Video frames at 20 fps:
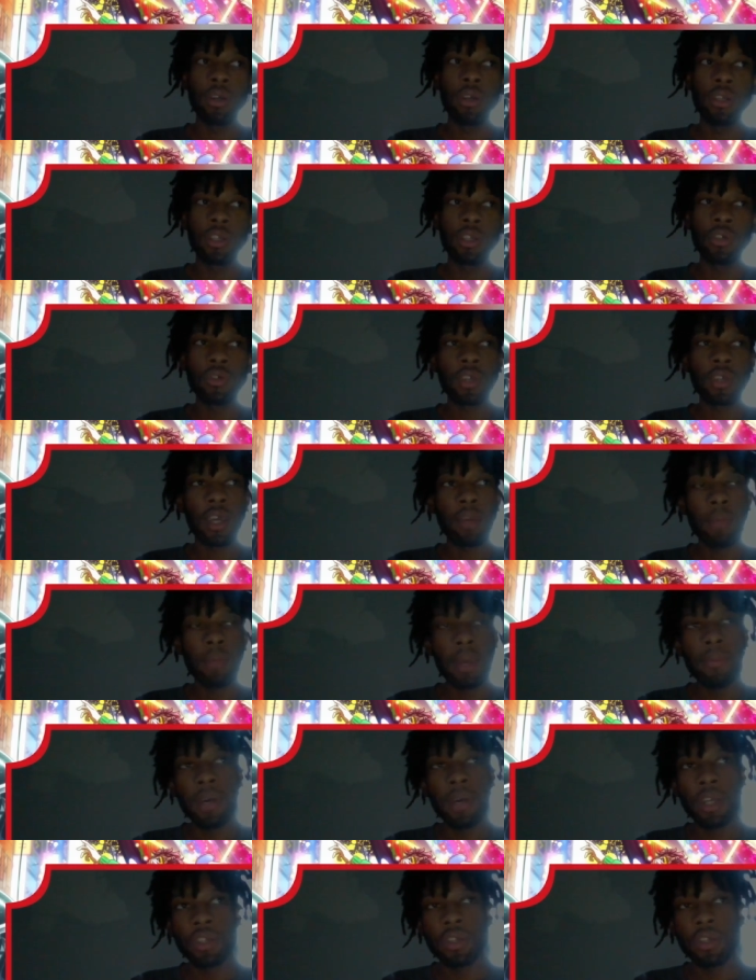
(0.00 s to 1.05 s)
And she was like,
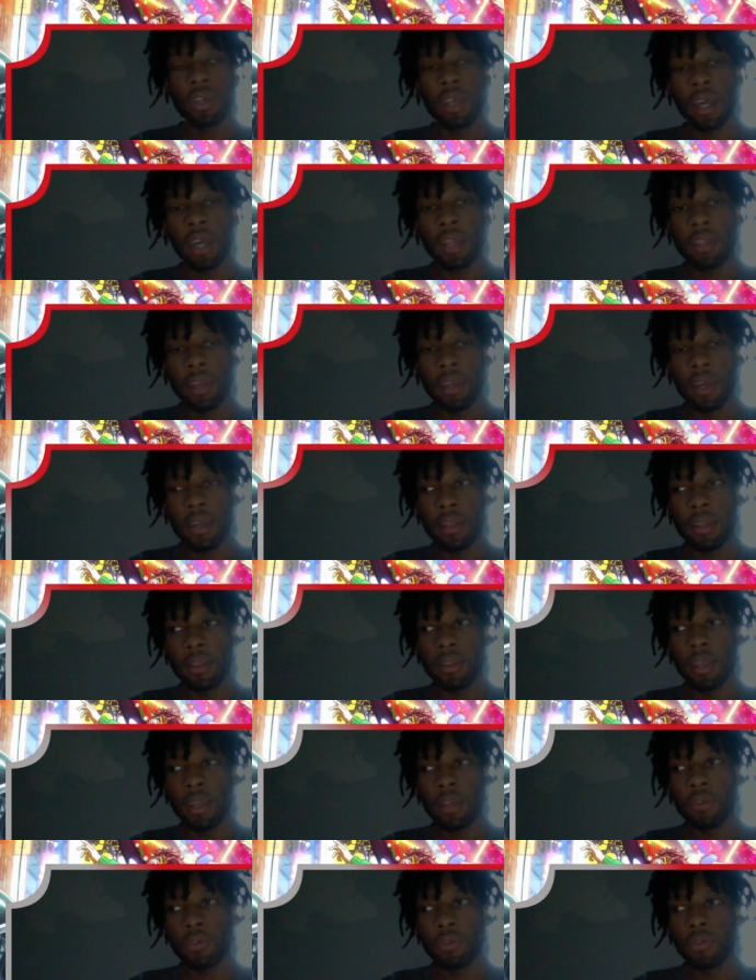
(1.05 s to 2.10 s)
maybe I should have got that
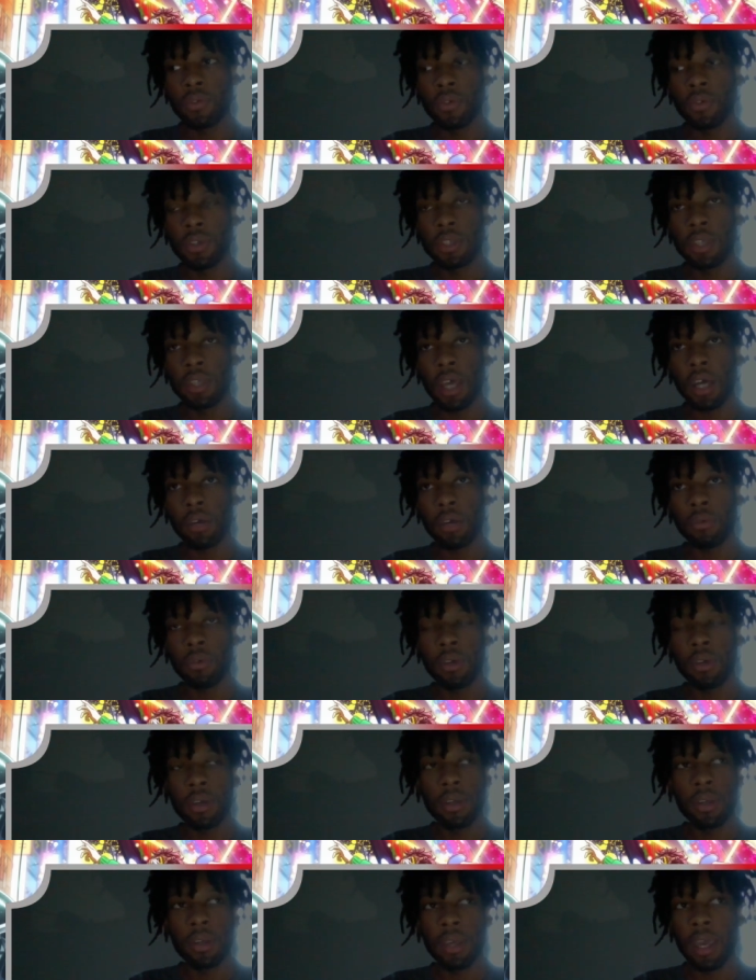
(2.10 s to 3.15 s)
little Sakura
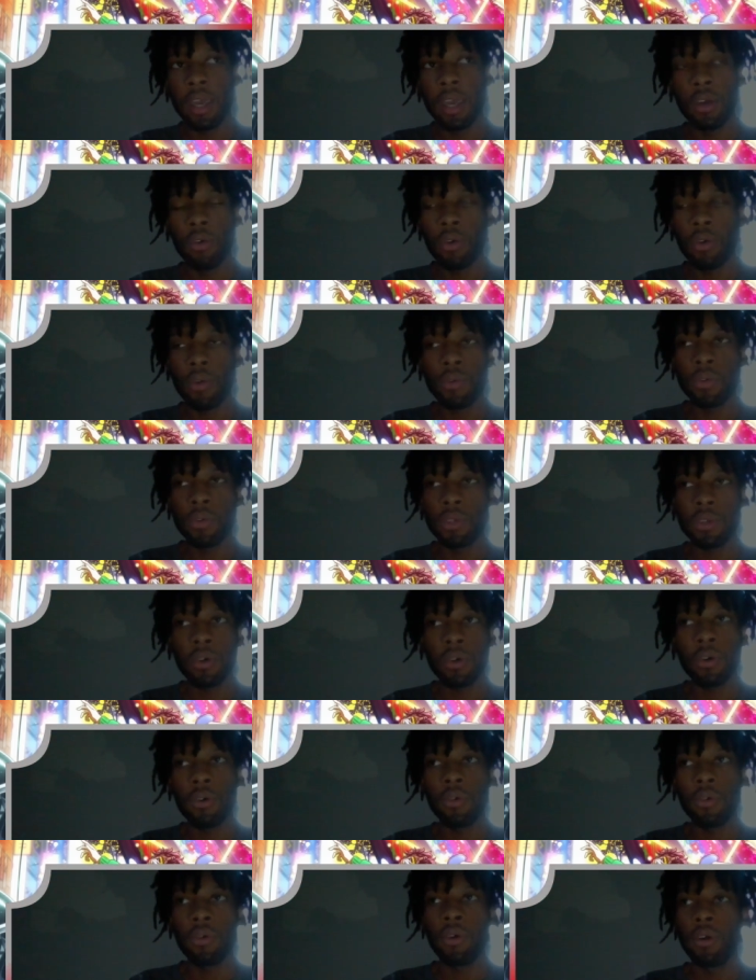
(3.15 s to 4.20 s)
cake, whatever it's
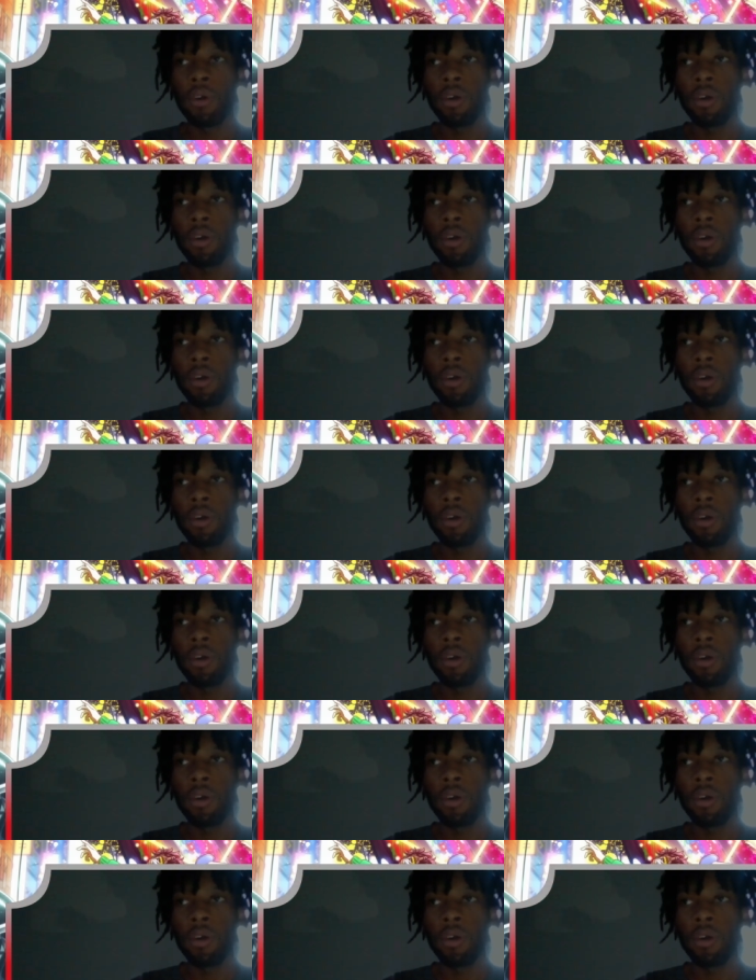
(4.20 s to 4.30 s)
called,